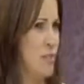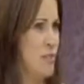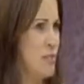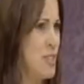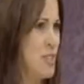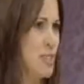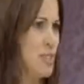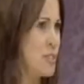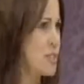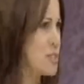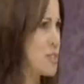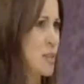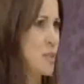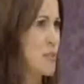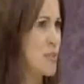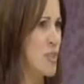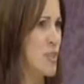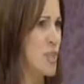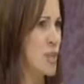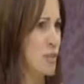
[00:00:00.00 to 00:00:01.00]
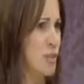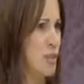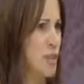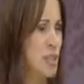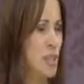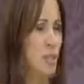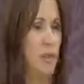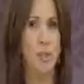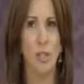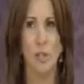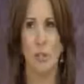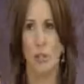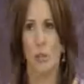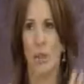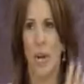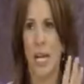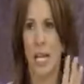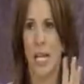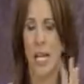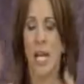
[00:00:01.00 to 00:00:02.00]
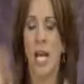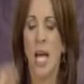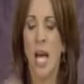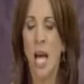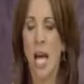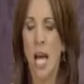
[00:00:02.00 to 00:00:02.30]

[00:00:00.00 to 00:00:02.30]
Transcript: 50s or something. But, you know, she was granny.